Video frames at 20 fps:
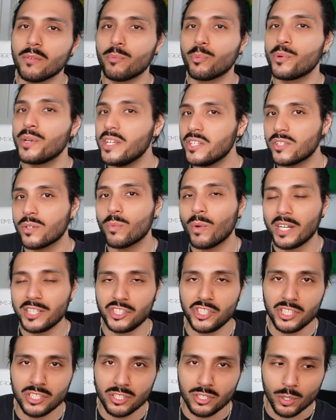reason why
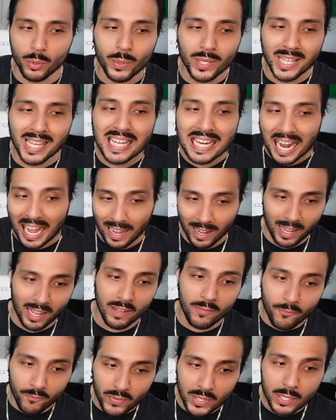she's doing it, I
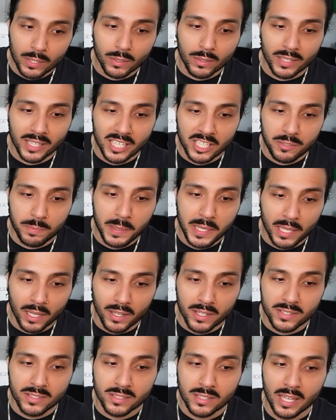feel, is
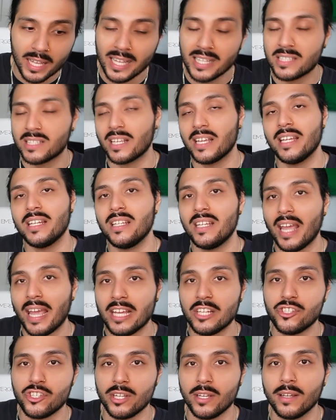because it's
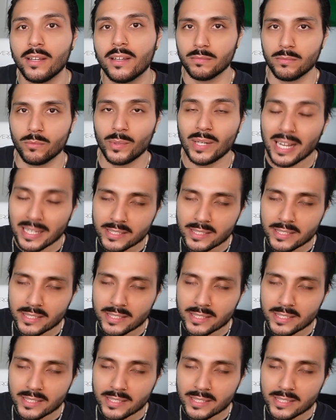engaging. When I